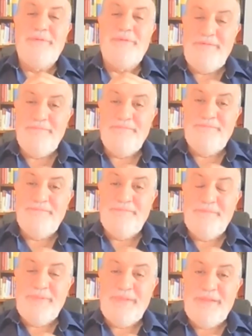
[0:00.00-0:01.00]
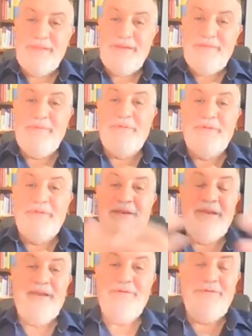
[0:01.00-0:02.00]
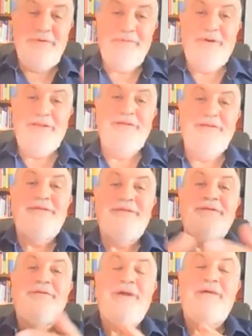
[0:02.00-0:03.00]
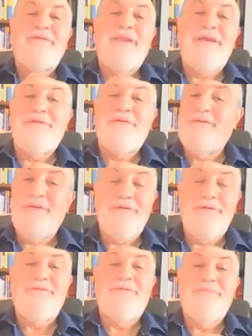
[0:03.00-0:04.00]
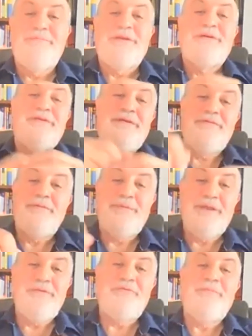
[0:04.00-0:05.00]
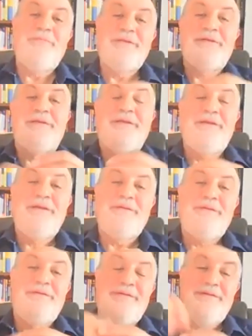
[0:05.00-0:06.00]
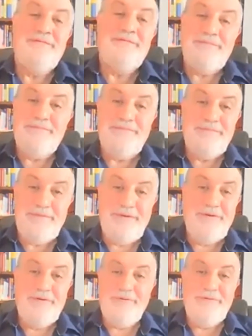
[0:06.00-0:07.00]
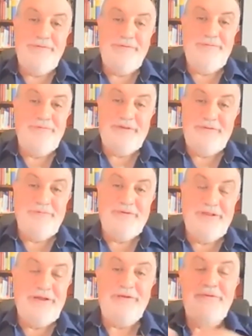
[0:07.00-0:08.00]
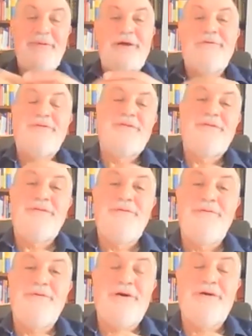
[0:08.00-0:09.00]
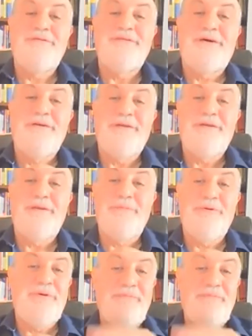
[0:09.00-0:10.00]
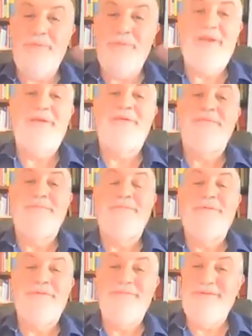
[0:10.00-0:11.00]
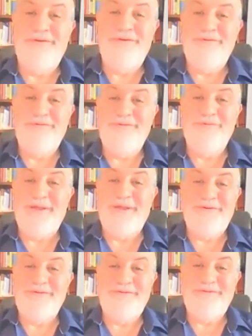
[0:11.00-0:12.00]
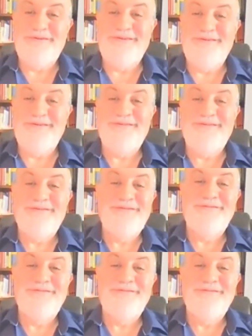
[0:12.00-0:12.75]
me people think, hey, you know what? It's you have an edge. No, because if you play it repeatedly, you know, with with large amounts, you odds are you're going to blow up. No matter, you know, no matter uh,